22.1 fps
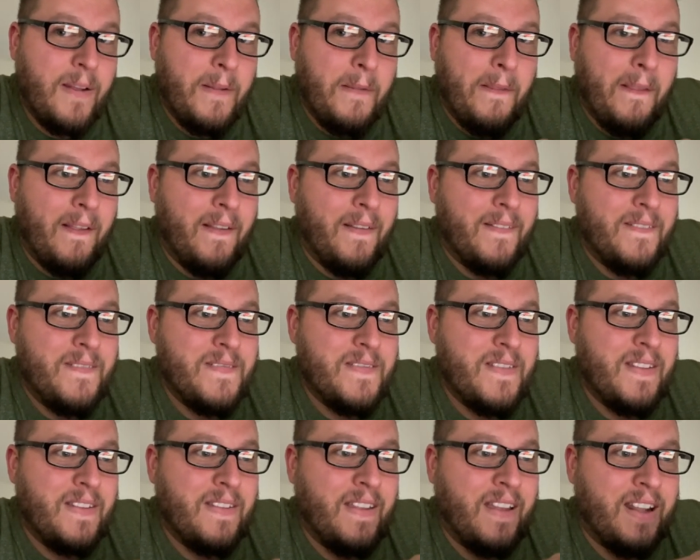I'd
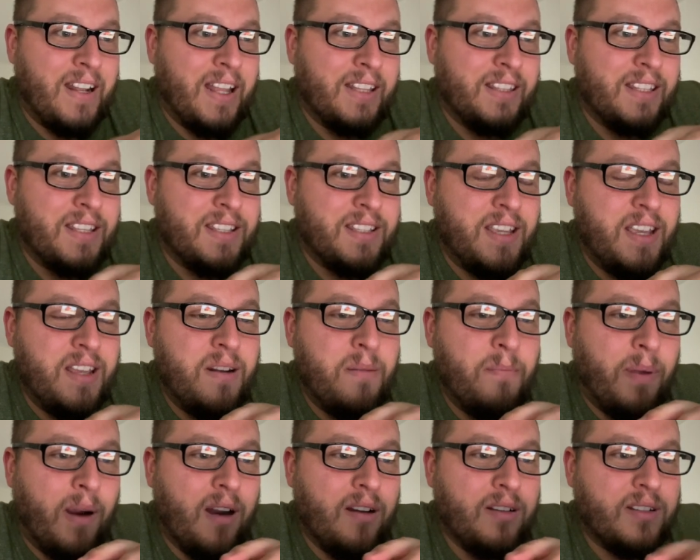have to see it in
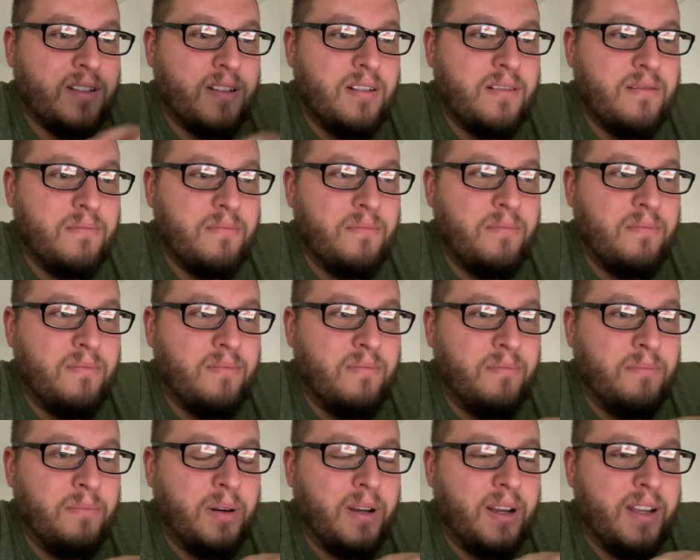person,
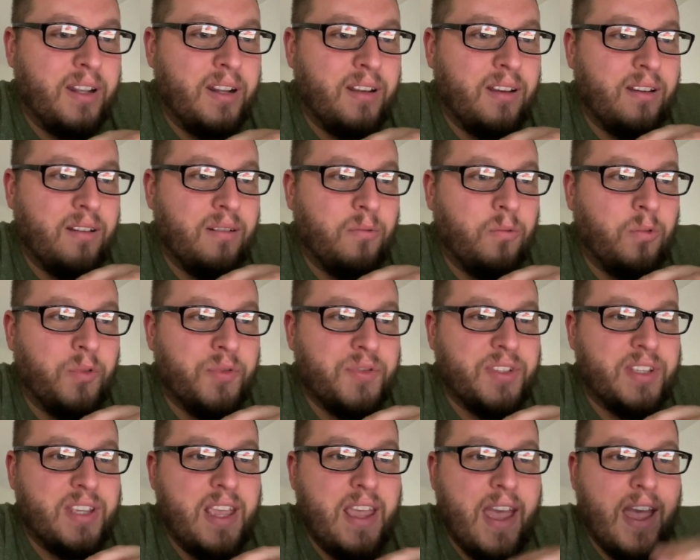but we'll
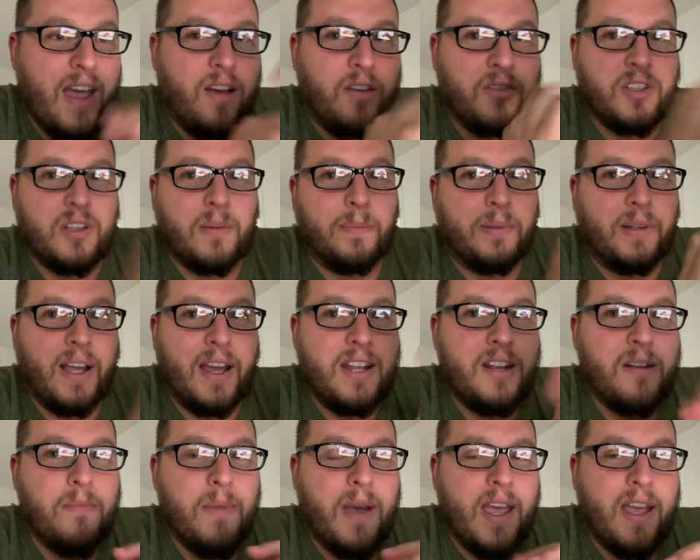see how supply
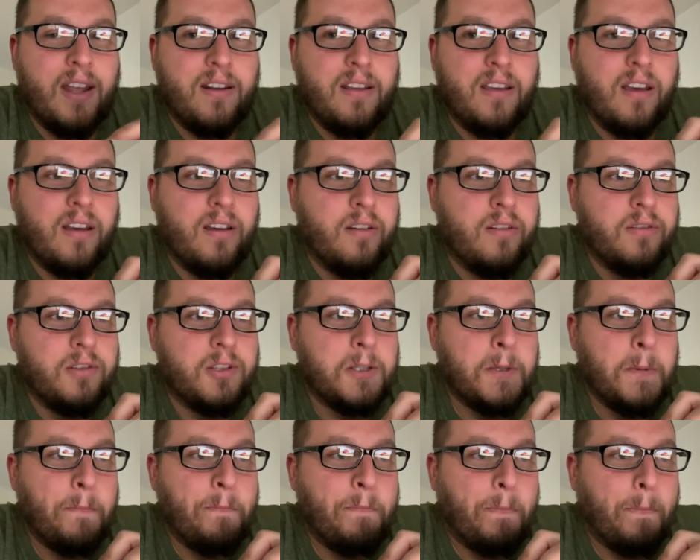and demand goes.
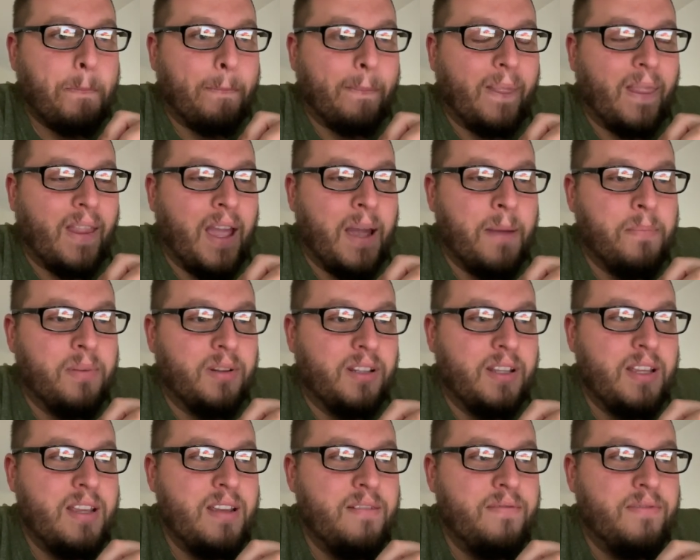I
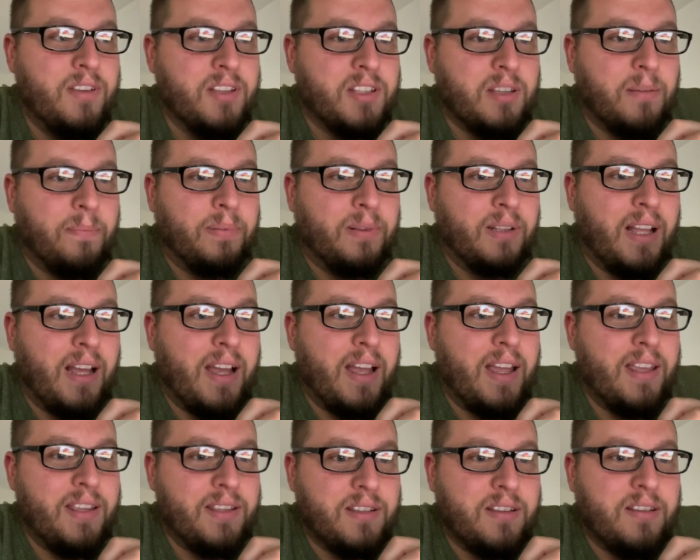believe the
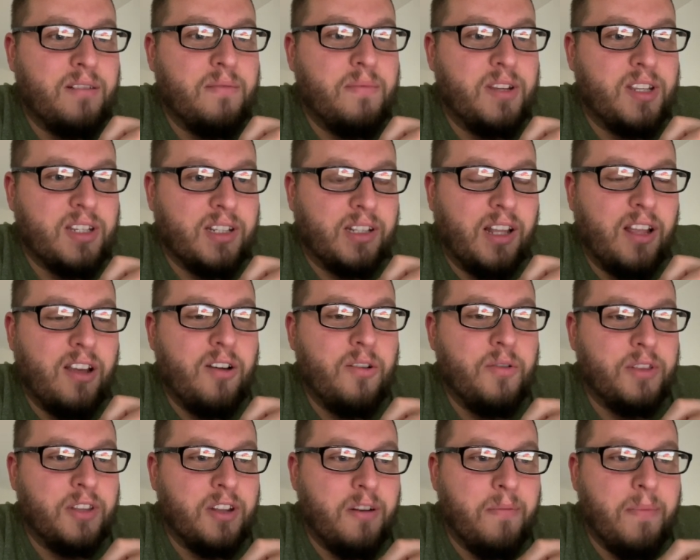supply is going to be slow
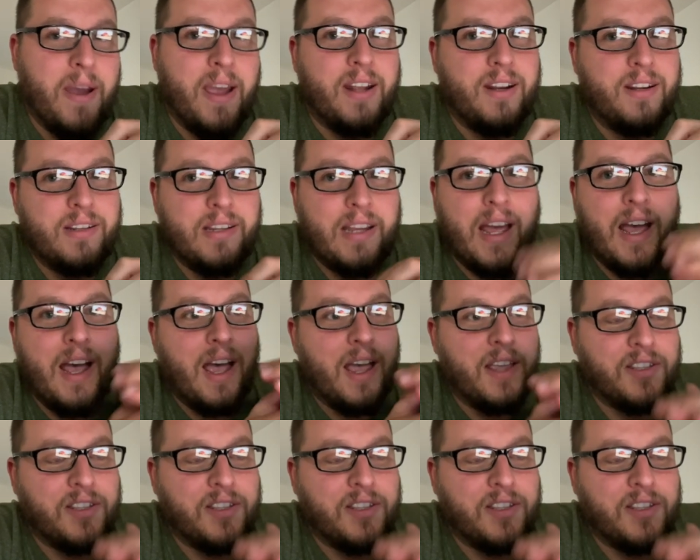and the demand is high.